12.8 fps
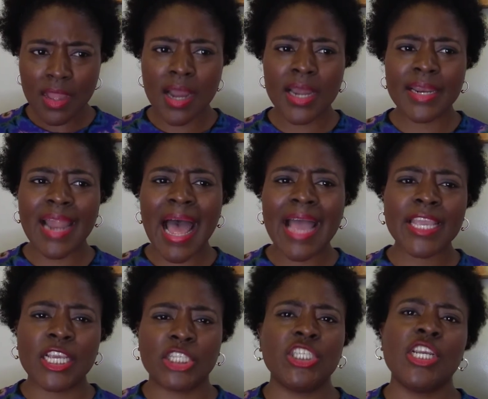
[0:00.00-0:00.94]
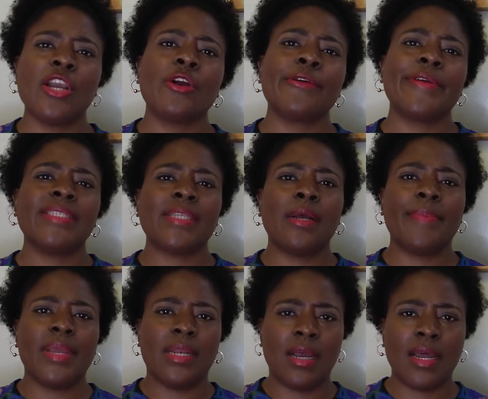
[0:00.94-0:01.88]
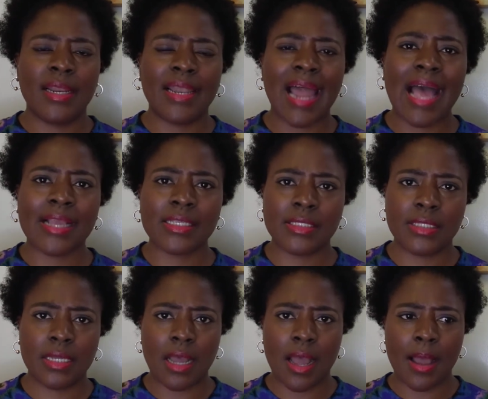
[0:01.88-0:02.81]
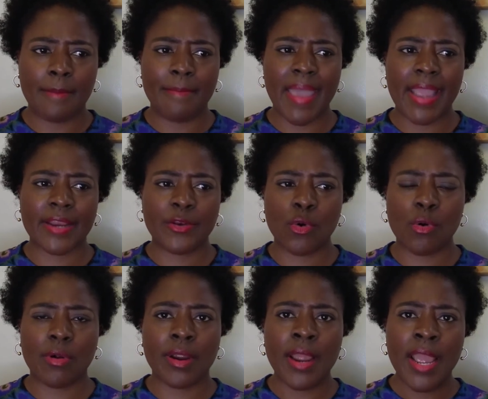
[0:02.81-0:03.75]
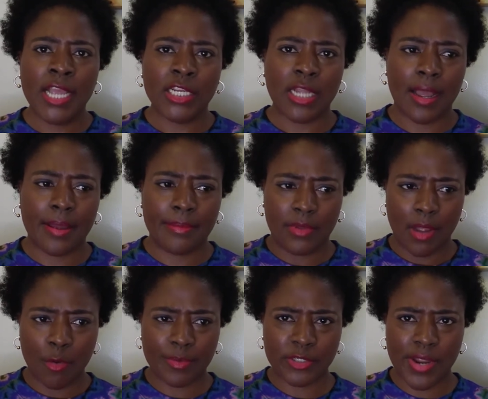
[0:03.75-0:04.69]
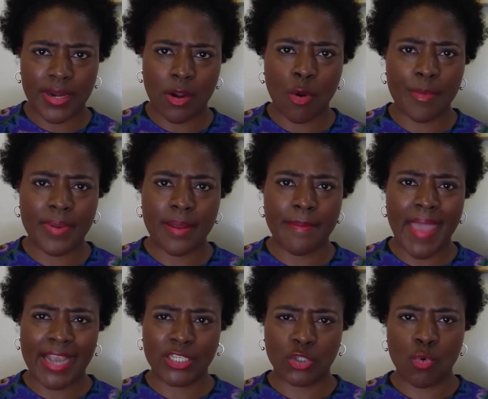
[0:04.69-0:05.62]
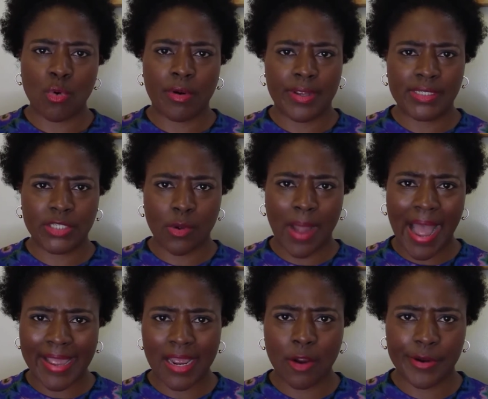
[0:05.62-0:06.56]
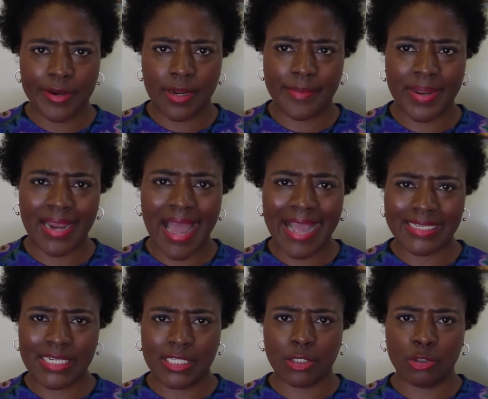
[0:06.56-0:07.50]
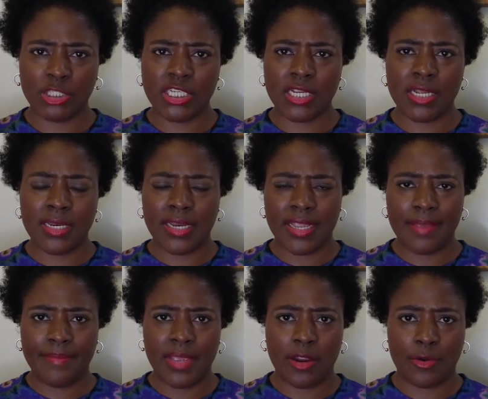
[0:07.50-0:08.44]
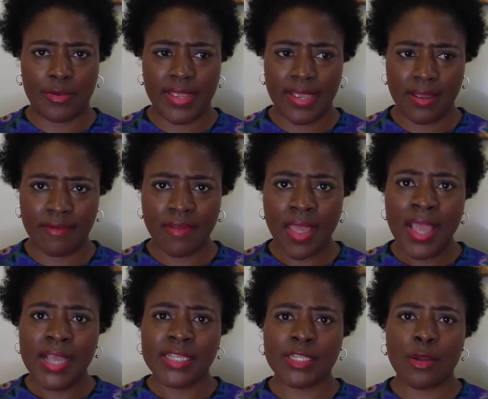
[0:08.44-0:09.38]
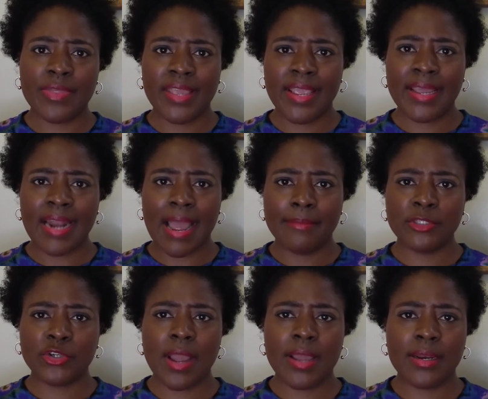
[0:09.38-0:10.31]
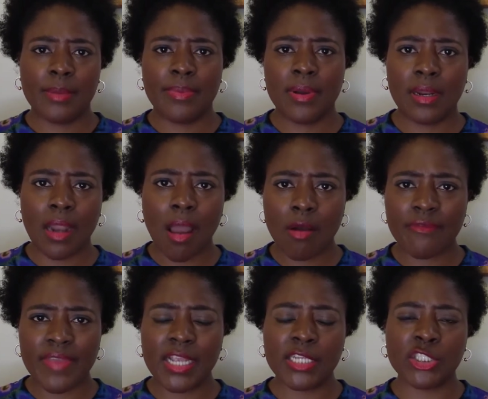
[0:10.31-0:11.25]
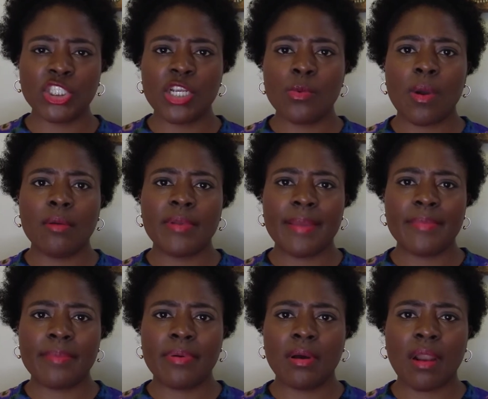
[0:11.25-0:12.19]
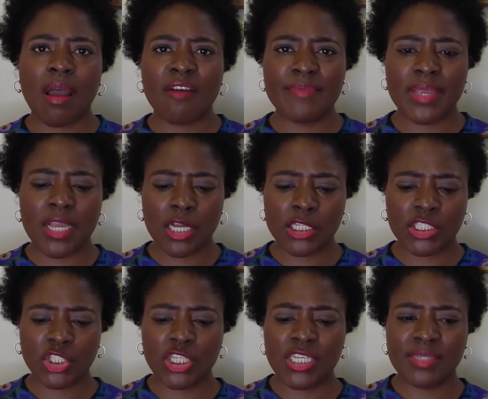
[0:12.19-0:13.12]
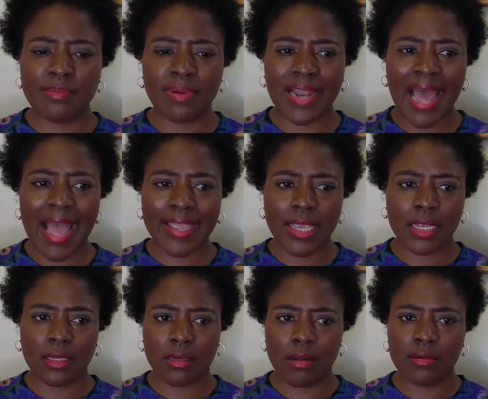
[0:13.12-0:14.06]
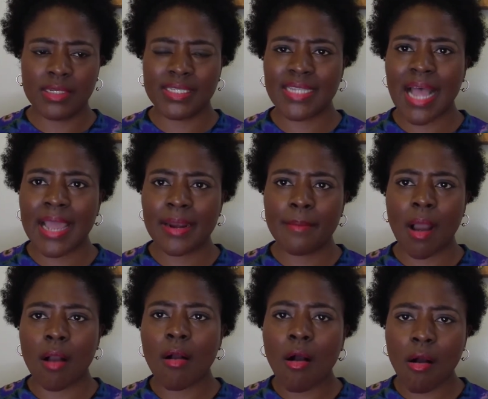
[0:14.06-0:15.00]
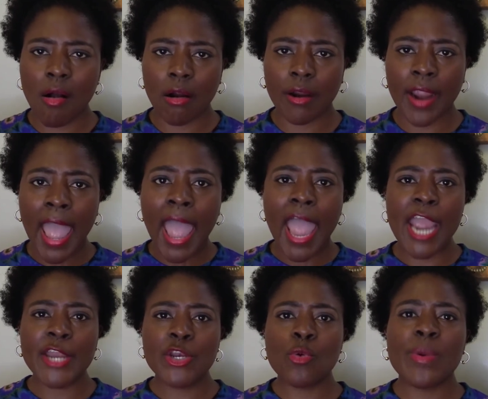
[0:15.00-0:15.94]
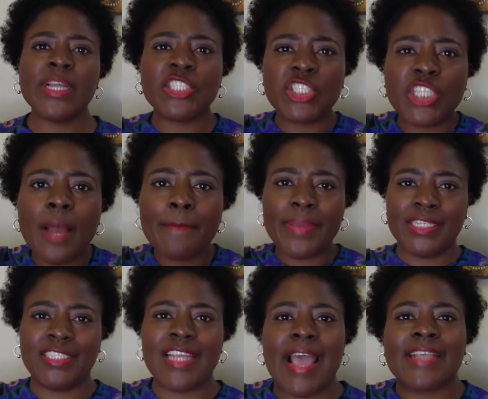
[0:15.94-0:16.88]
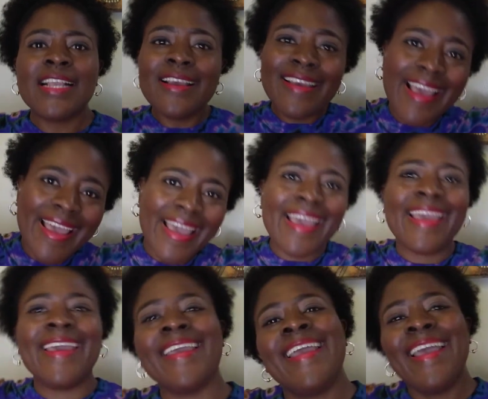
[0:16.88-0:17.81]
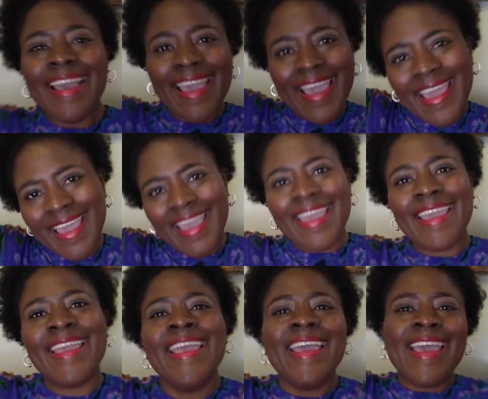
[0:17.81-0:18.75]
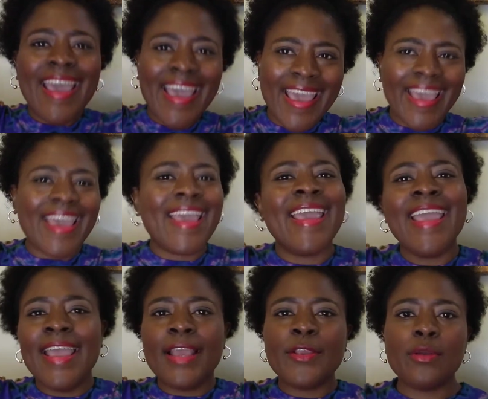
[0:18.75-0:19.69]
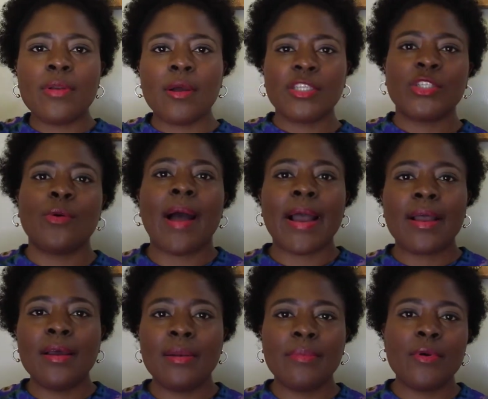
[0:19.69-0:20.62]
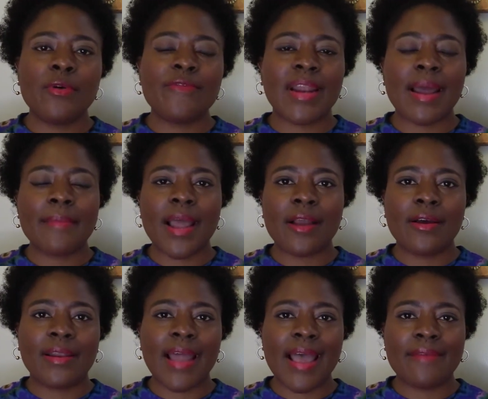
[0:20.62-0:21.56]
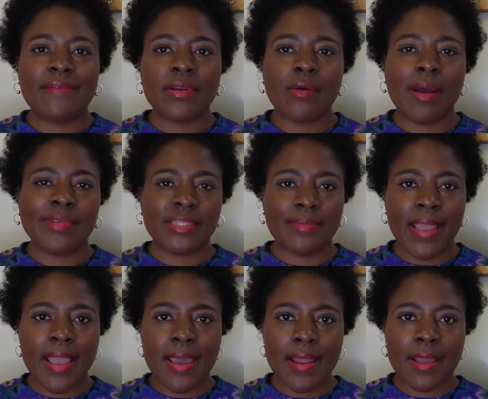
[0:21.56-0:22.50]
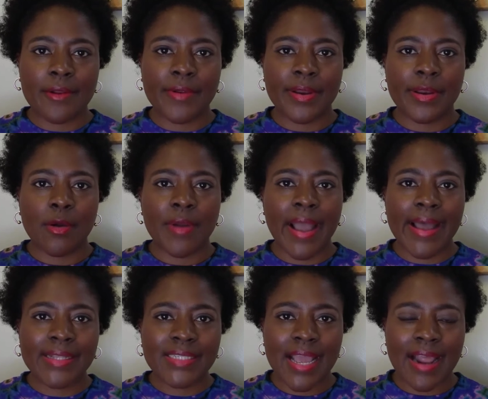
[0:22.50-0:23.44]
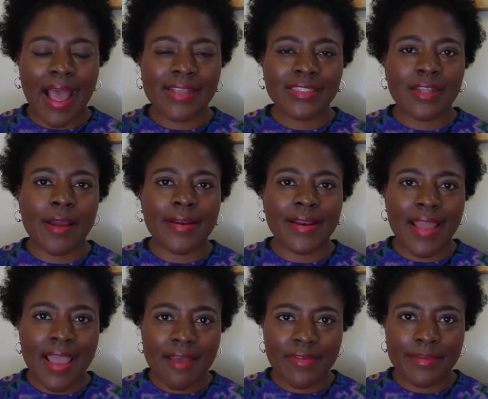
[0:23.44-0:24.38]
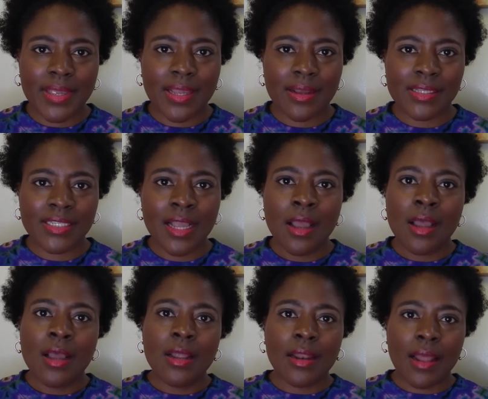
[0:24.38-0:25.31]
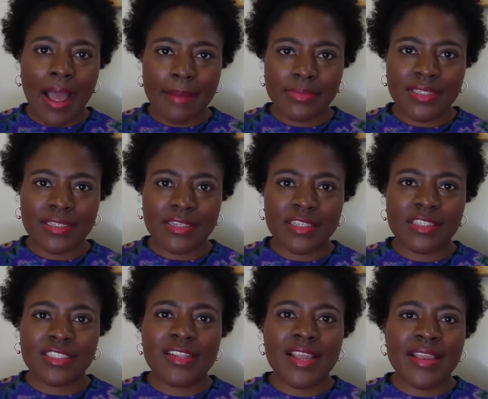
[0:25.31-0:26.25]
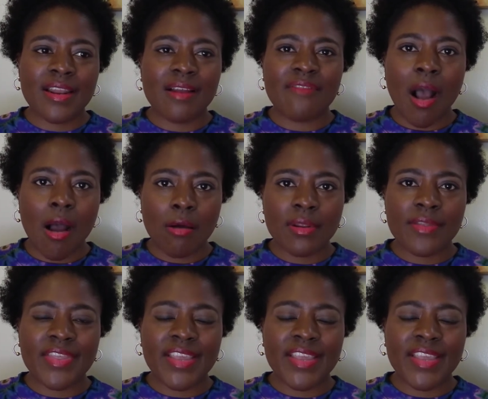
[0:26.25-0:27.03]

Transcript: unlock it she hurries up and unlocks the um, back door um trying to open the back door so i hurried up and locked it so she couldn't give me her gift so then i'm trying to pull off and she won't let me pull off because she's blocking on the side of my car and doing jumping jacks hey hey hey you know so i couldn't move and i'm not gonna lie even though i was mad at her and no contact i started laughing because I'm just thinking of all the